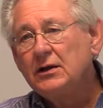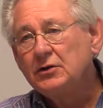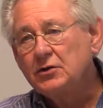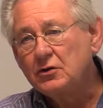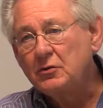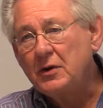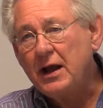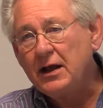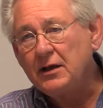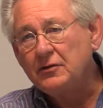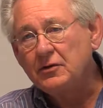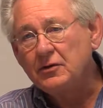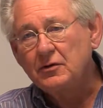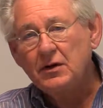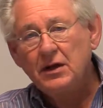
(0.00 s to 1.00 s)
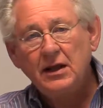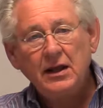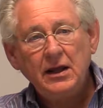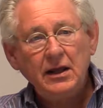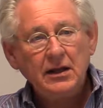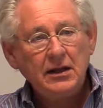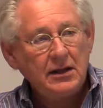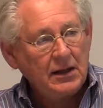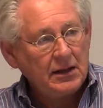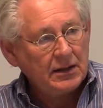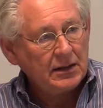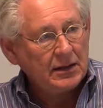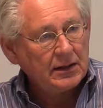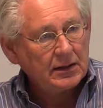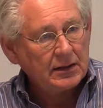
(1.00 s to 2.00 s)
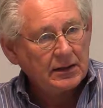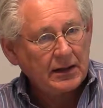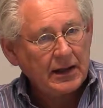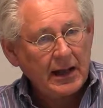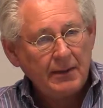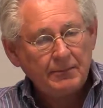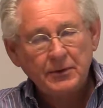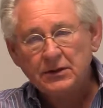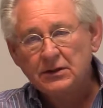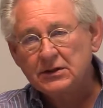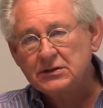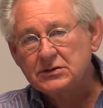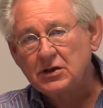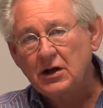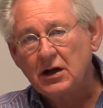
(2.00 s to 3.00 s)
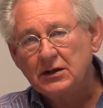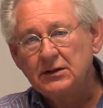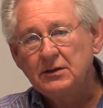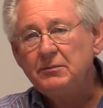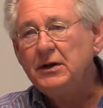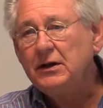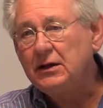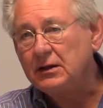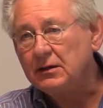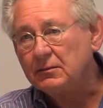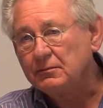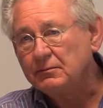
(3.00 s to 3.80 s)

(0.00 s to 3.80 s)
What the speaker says: to rather a capitalist condominium